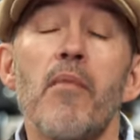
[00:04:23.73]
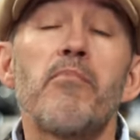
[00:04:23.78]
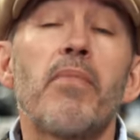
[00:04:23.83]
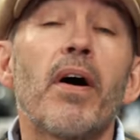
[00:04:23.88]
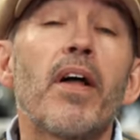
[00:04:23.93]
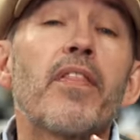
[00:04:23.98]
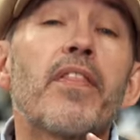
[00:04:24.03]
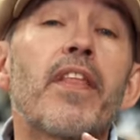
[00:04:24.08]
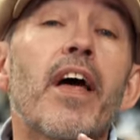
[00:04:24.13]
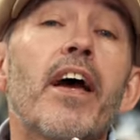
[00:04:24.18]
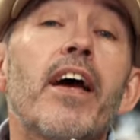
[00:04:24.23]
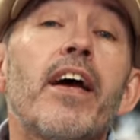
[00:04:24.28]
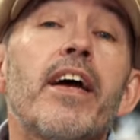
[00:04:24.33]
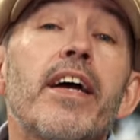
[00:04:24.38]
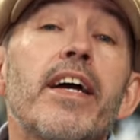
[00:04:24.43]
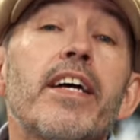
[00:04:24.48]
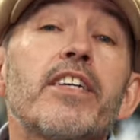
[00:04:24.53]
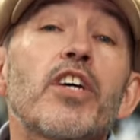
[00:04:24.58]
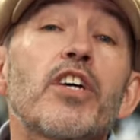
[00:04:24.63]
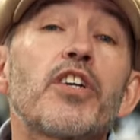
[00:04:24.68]
But there
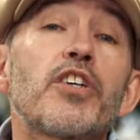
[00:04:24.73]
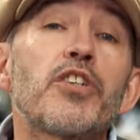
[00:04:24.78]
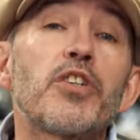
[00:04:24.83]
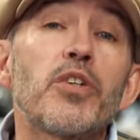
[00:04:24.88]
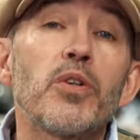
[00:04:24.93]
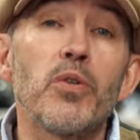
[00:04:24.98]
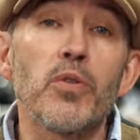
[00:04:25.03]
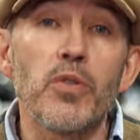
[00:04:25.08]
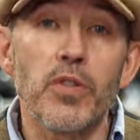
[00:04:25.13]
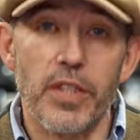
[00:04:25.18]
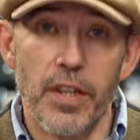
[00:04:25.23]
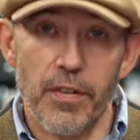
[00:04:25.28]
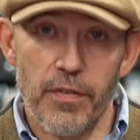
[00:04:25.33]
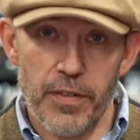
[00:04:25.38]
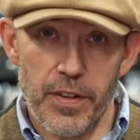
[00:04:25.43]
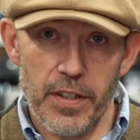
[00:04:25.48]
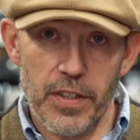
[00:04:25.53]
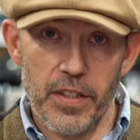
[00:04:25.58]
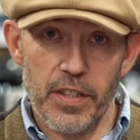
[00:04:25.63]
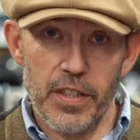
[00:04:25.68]
is a huge
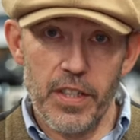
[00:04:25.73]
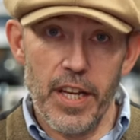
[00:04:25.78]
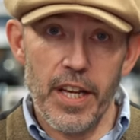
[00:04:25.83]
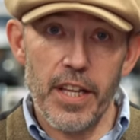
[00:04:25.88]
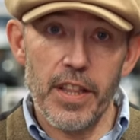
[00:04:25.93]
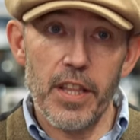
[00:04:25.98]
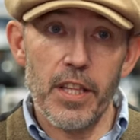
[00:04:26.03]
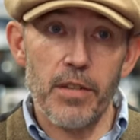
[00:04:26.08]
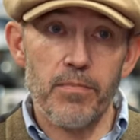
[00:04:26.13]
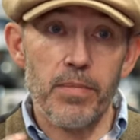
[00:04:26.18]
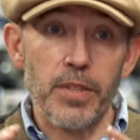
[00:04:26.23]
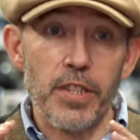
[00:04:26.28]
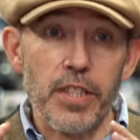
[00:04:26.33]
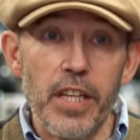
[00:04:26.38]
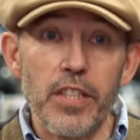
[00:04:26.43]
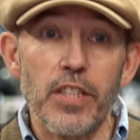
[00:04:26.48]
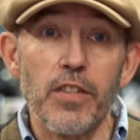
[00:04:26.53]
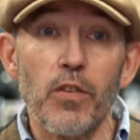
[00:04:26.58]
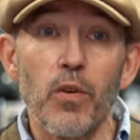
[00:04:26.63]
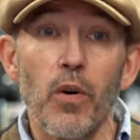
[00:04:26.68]
difference in the
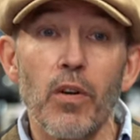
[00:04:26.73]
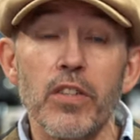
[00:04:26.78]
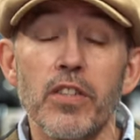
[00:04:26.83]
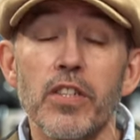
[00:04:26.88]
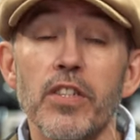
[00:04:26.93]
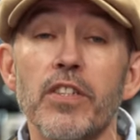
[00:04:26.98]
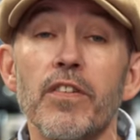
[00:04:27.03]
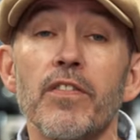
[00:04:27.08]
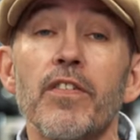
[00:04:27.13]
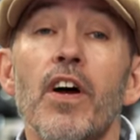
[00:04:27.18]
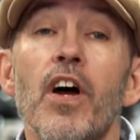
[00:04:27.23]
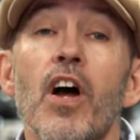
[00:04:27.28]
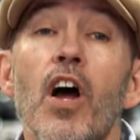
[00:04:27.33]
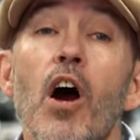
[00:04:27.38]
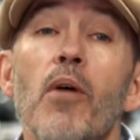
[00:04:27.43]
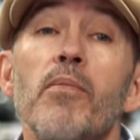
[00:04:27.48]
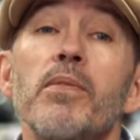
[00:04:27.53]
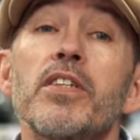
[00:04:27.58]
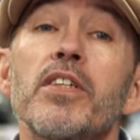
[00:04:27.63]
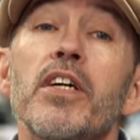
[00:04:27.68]
protective qualities of
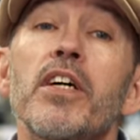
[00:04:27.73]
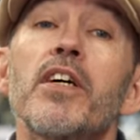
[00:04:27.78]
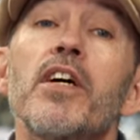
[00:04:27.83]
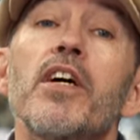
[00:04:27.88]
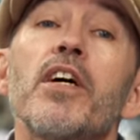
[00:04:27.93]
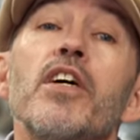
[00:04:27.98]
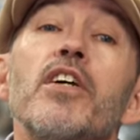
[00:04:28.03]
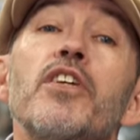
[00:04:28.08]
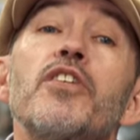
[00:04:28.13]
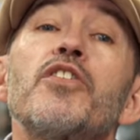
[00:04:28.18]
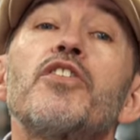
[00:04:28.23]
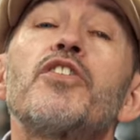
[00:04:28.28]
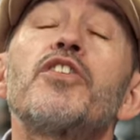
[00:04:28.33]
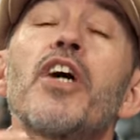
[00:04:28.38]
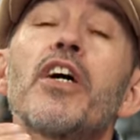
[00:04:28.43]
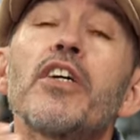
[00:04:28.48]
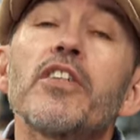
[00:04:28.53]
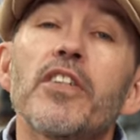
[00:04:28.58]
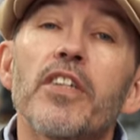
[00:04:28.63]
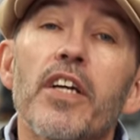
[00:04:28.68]
helmets that
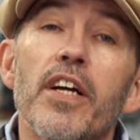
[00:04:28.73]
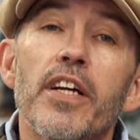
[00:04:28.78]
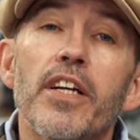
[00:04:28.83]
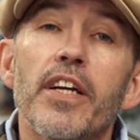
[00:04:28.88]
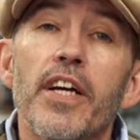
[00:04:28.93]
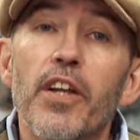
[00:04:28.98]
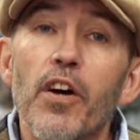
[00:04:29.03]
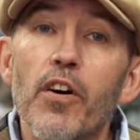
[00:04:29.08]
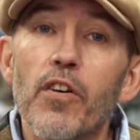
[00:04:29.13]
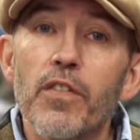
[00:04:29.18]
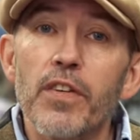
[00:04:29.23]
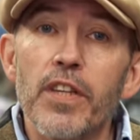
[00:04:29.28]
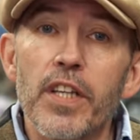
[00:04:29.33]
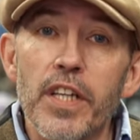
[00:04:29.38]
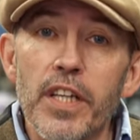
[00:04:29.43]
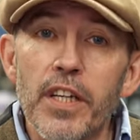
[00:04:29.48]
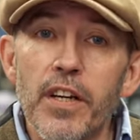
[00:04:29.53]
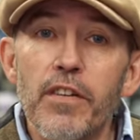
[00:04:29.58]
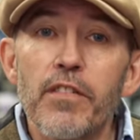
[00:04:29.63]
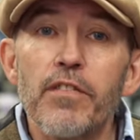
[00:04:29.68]
just get over
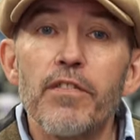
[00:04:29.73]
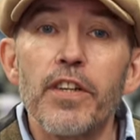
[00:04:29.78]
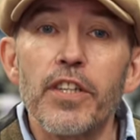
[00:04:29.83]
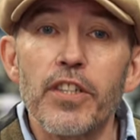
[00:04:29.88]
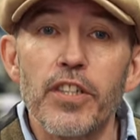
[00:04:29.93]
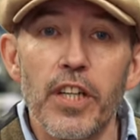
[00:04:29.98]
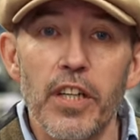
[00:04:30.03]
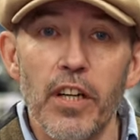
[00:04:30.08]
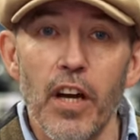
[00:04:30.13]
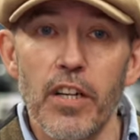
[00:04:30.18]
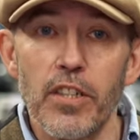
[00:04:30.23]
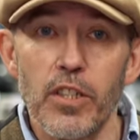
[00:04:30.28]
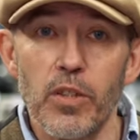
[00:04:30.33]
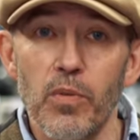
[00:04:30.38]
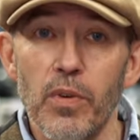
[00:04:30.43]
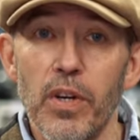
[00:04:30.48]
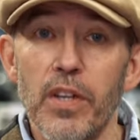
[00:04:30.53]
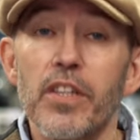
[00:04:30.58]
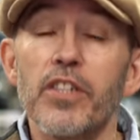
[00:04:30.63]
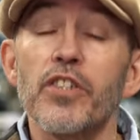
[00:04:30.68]
the finishing line, as
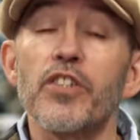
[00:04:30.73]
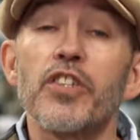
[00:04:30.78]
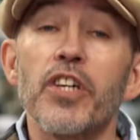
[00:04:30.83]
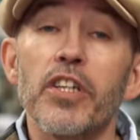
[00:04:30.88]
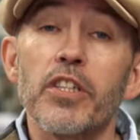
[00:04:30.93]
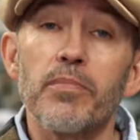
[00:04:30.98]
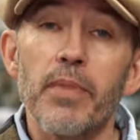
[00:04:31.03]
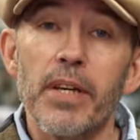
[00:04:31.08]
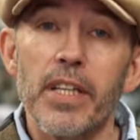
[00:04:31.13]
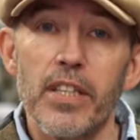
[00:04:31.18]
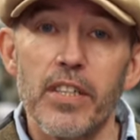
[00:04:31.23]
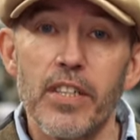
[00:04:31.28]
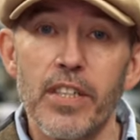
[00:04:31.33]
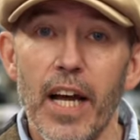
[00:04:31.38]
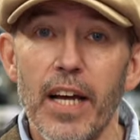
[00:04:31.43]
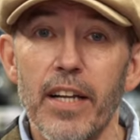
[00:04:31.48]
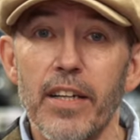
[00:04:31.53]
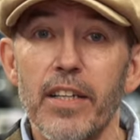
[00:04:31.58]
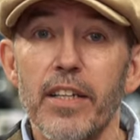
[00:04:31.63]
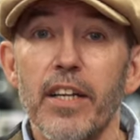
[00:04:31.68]
it were, that just meet the
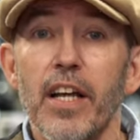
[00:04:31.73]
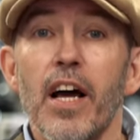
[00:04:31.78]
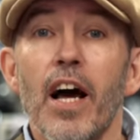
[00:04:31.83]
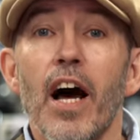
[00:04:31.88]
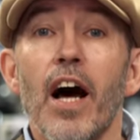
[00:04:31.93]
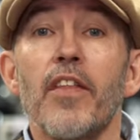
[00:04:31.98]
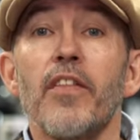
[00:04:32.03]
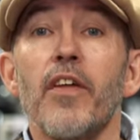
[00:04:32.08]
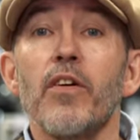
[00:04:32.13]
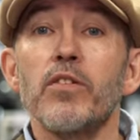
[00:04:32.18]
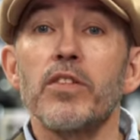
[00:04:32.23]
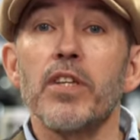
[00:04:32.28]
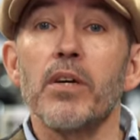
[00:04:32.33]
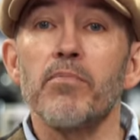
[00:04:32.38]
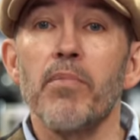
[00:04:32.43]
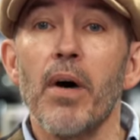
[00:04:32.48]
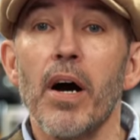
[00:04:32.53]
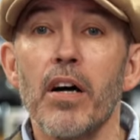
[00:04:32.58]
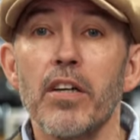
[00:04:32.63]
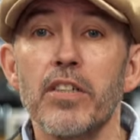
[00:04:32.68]
standard, and those
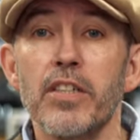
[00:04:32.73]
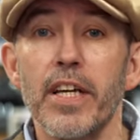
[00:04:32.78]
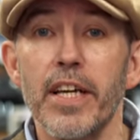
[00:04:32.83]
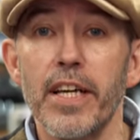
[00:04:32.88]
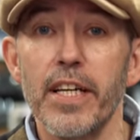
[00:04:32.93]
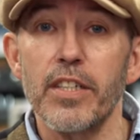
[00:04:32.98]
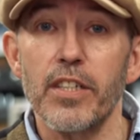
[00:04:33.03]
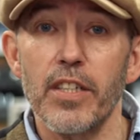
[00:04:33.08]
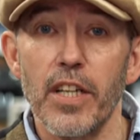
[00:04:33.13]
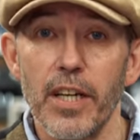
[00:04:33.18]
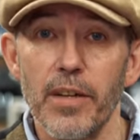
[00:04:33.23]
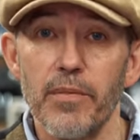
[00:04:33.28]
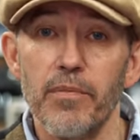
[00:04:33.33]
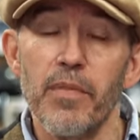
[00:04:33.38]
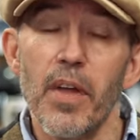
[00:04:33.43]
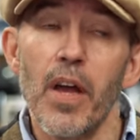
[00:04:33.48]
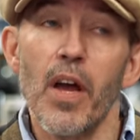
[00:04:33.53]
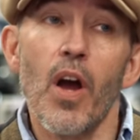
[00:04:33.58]
that pass easily.